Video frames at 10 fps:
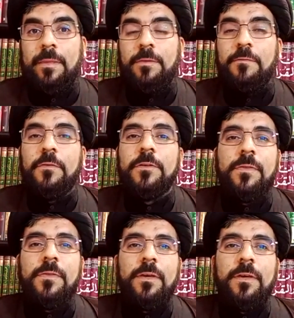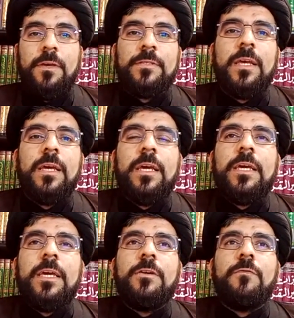the first thing is
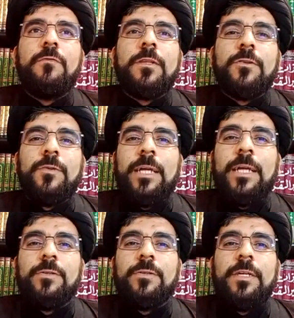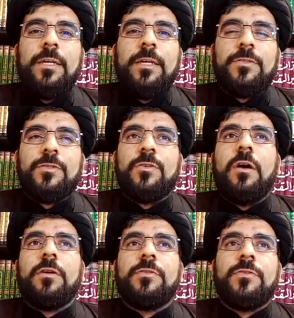you will gradually
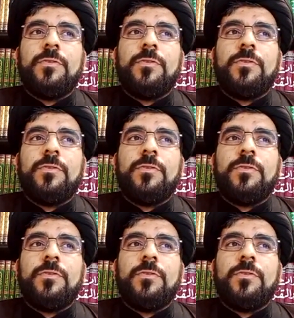start